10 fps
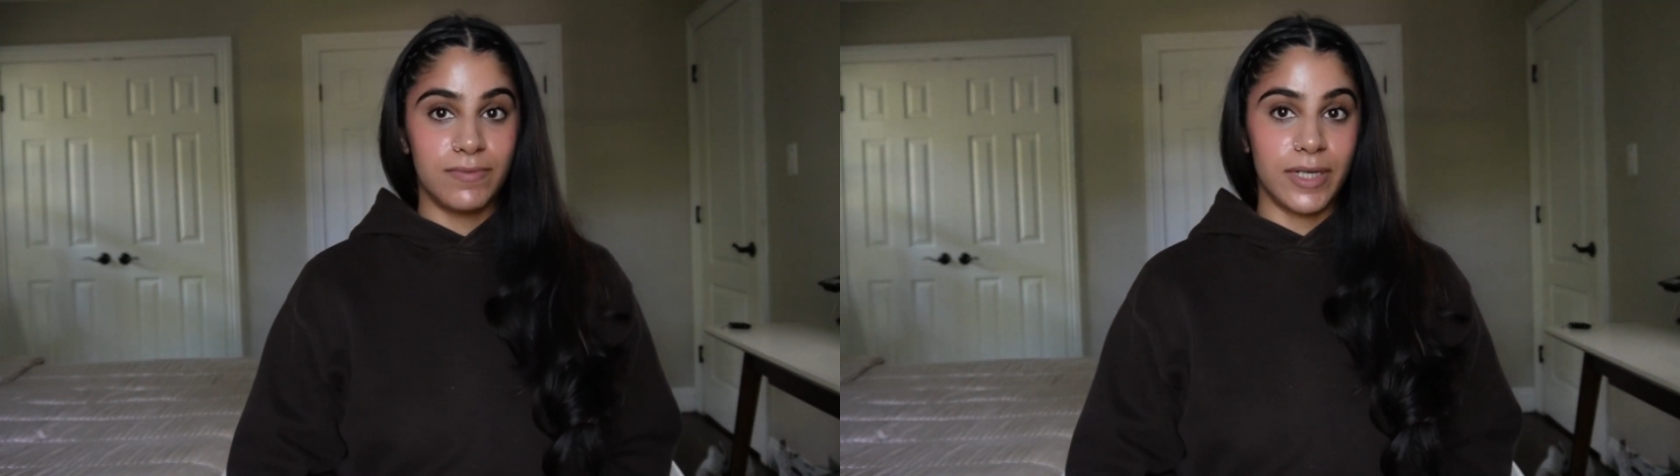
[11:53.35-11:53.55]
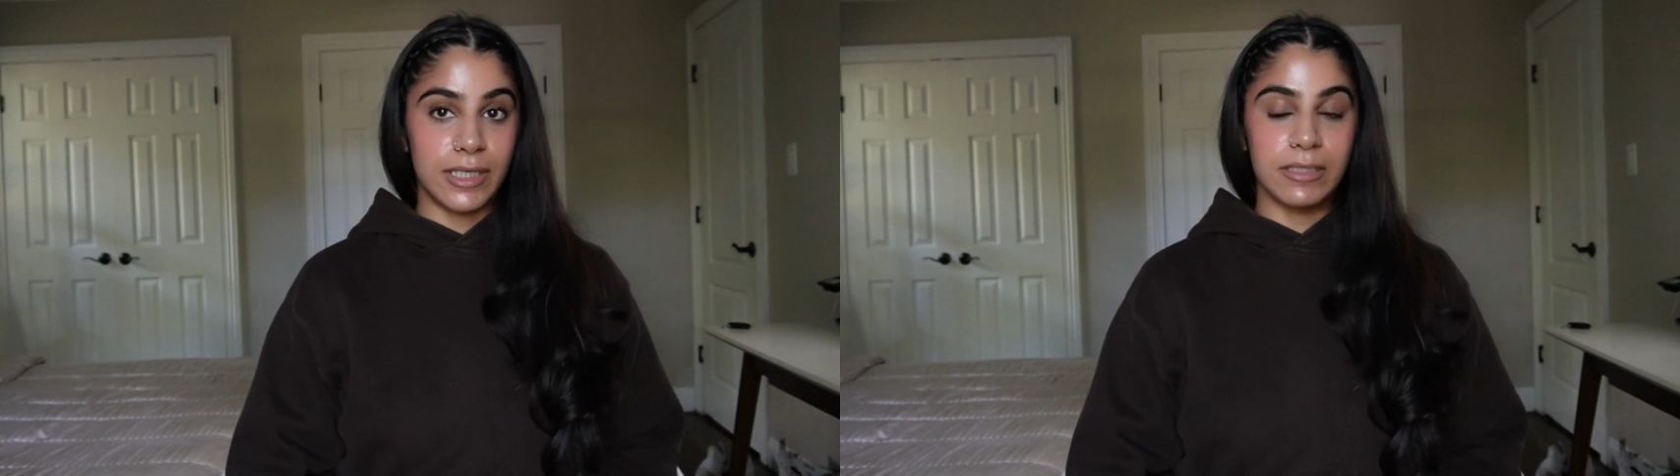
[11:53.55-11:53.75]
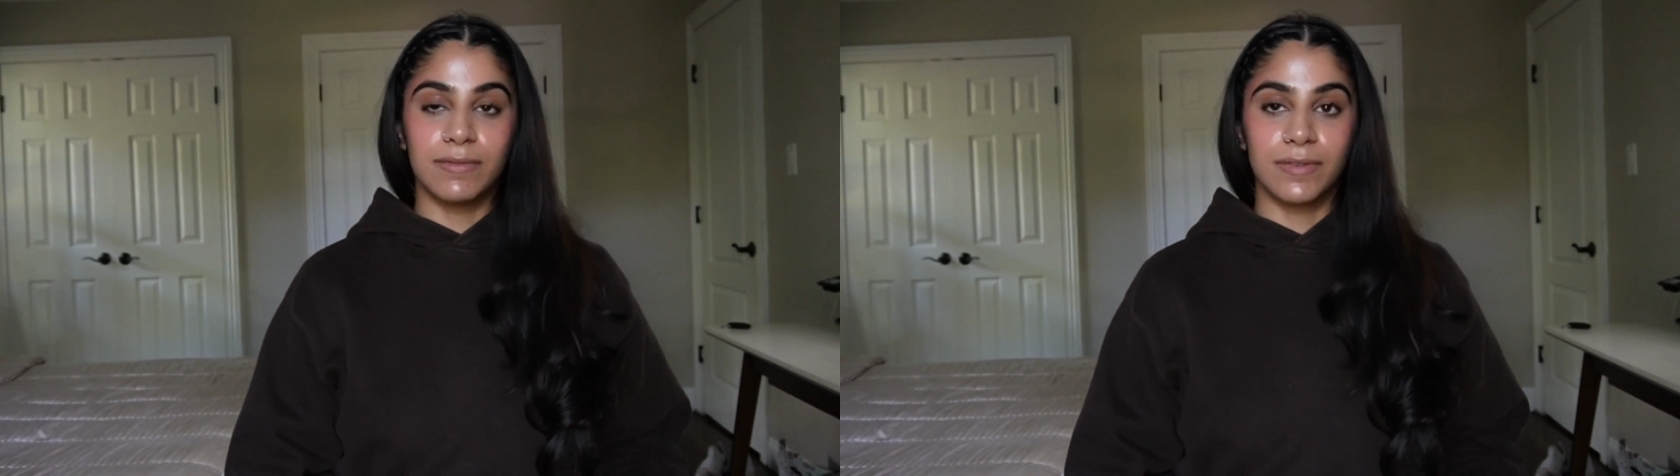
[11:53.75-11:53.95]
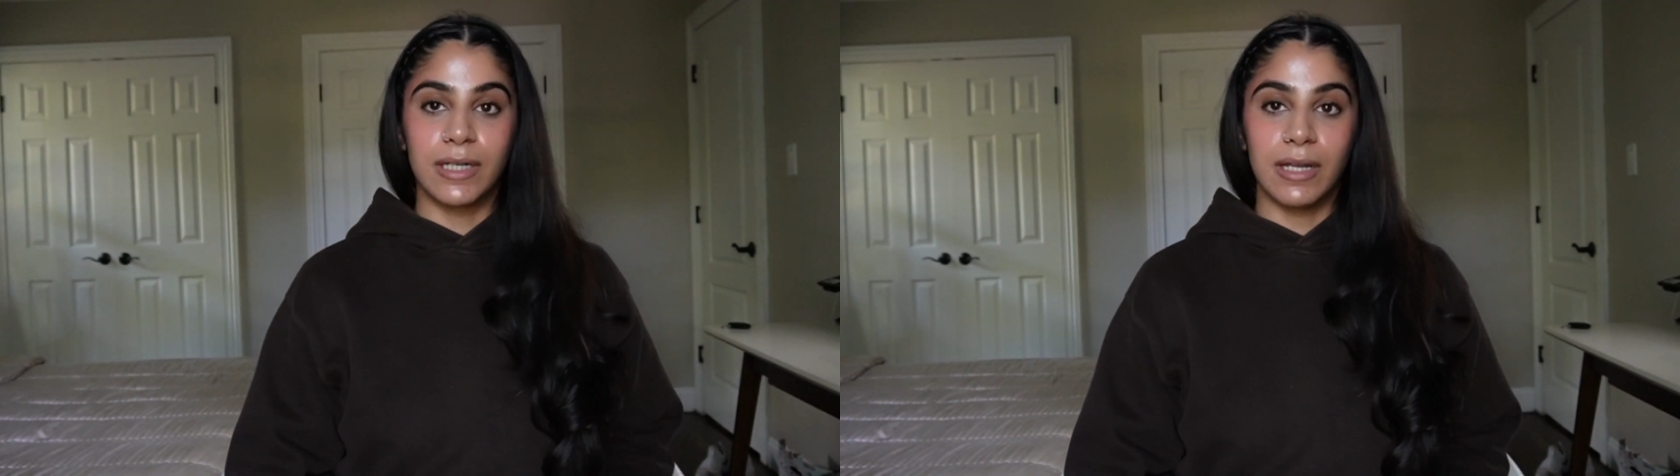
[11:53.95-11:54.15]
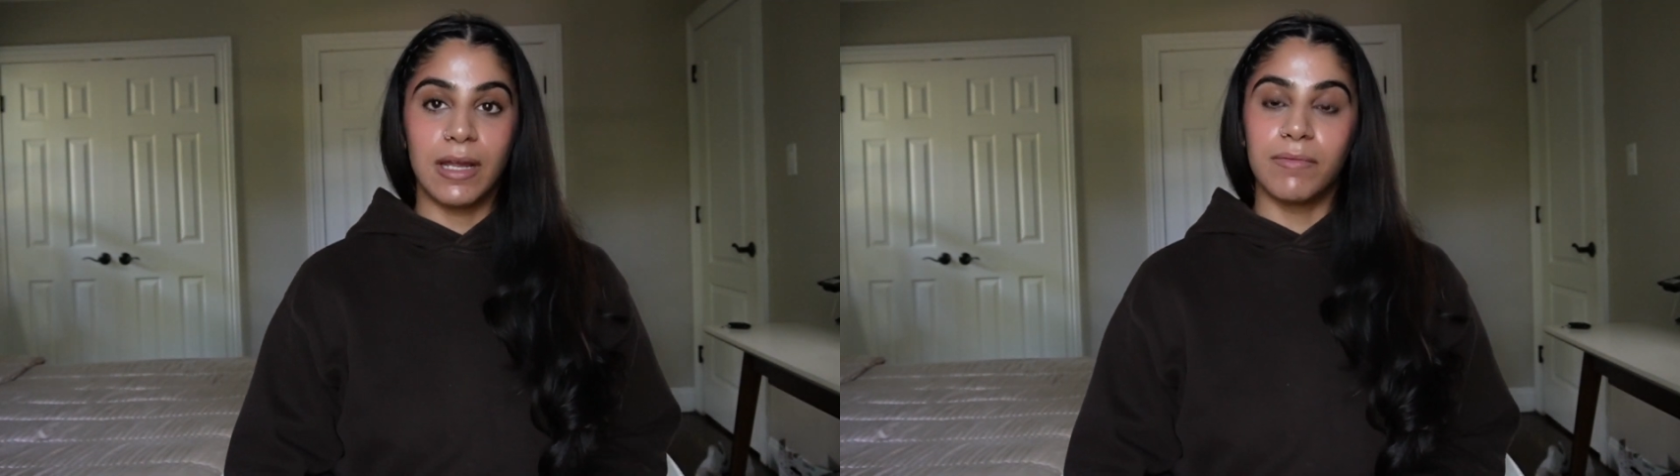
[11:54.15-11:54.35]
very
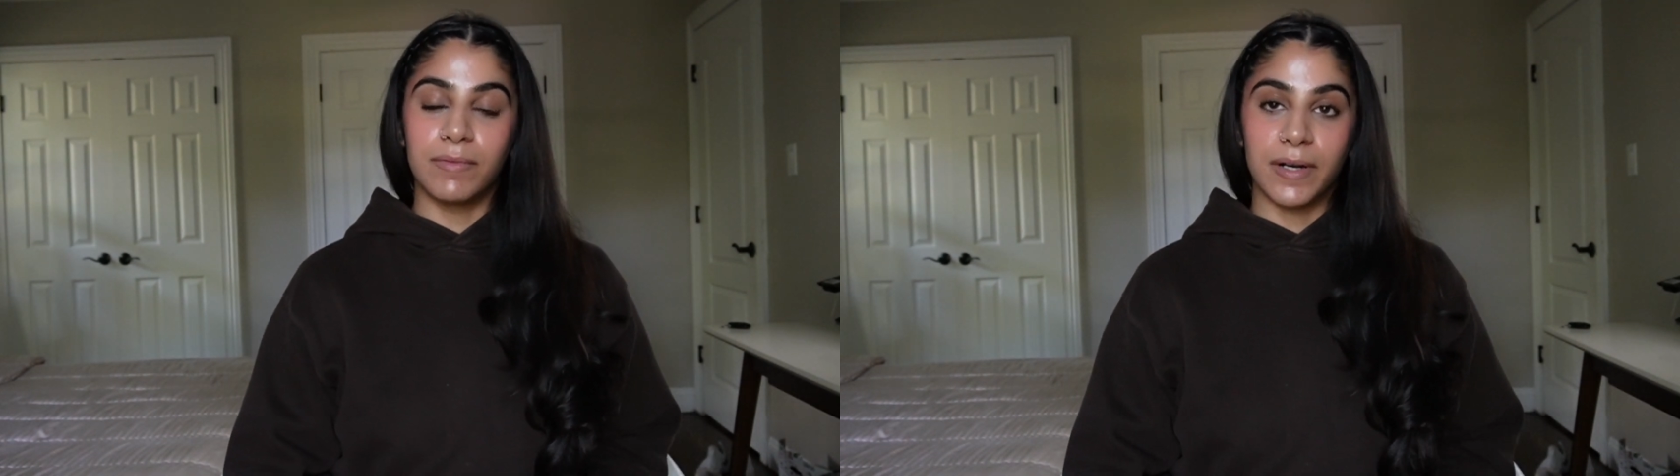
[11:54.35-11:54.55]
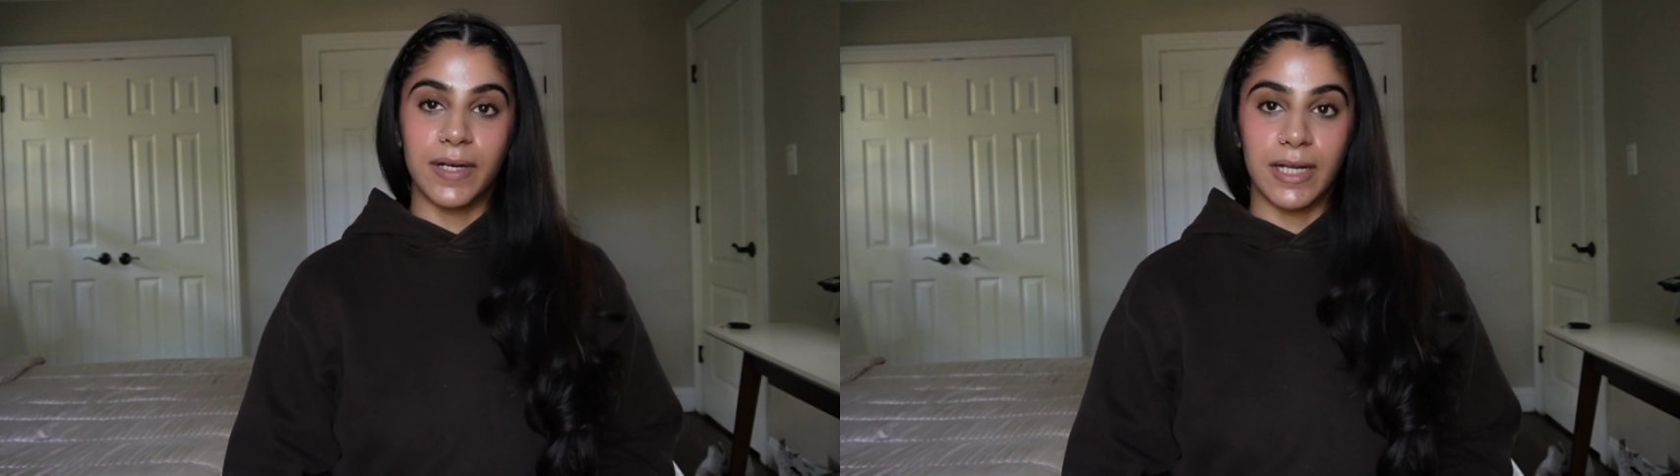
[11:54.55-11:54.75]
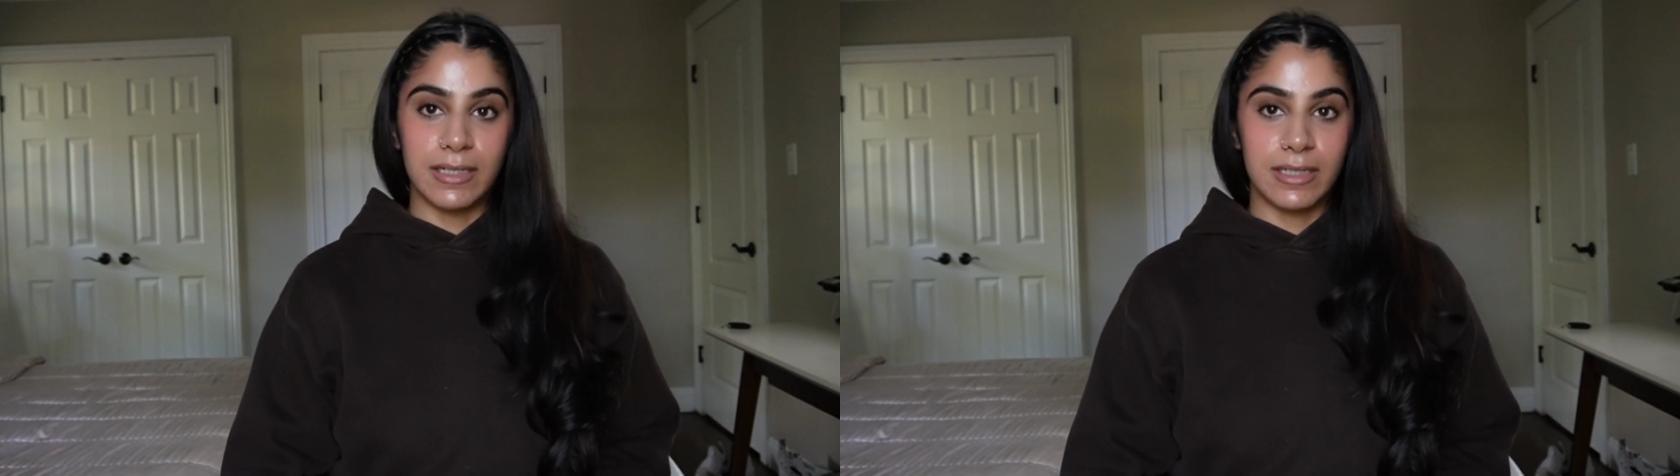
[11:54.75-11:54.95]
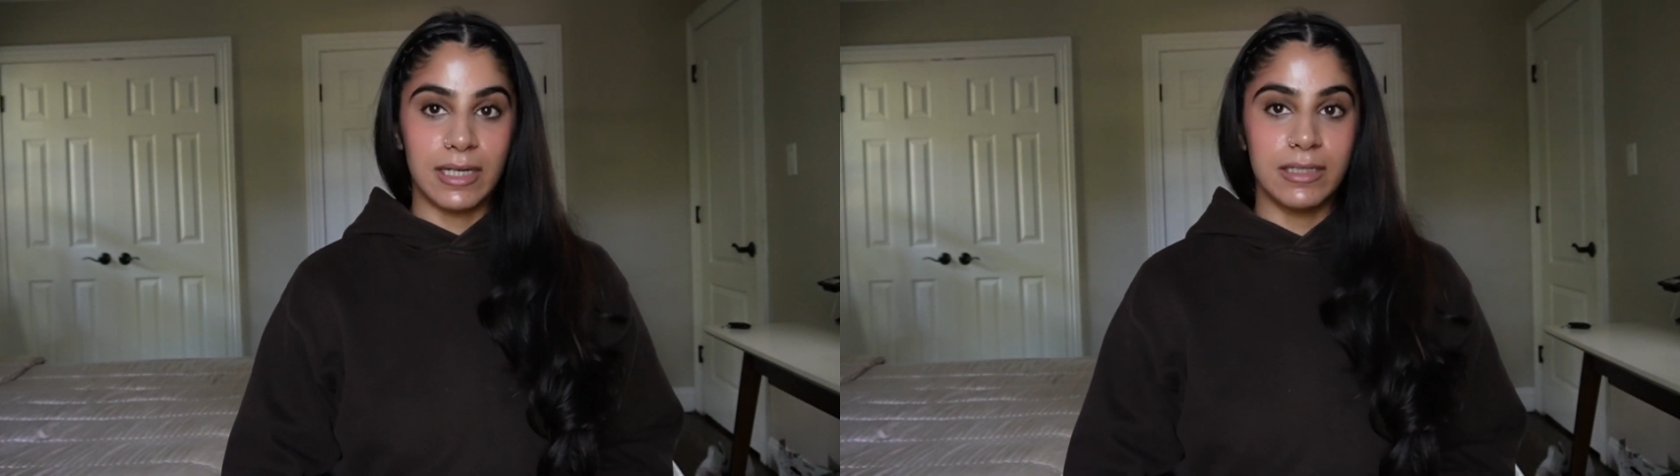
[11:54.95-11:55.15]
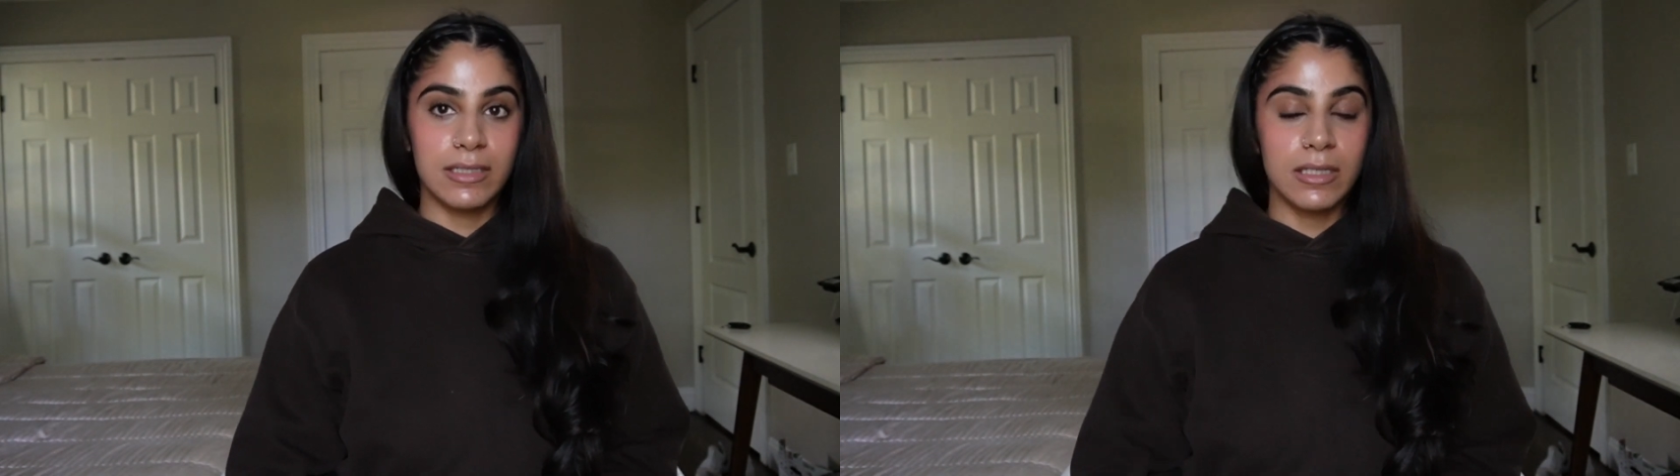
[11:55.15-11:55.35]
different and very
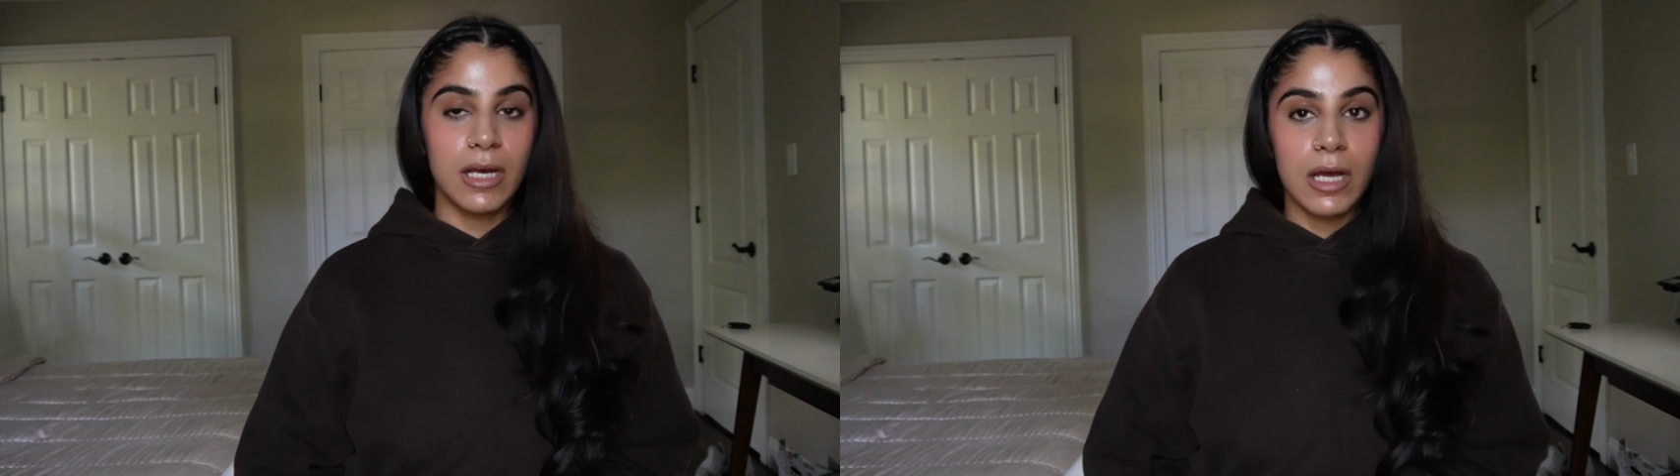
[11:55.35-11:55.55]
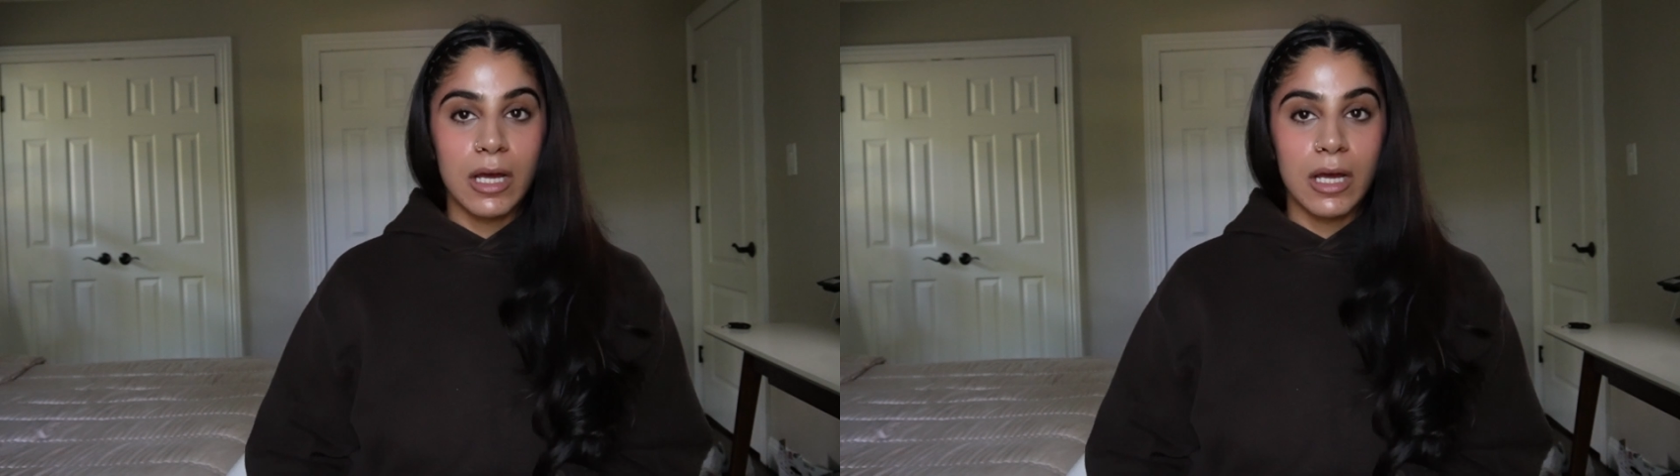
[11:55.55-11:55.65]
intense.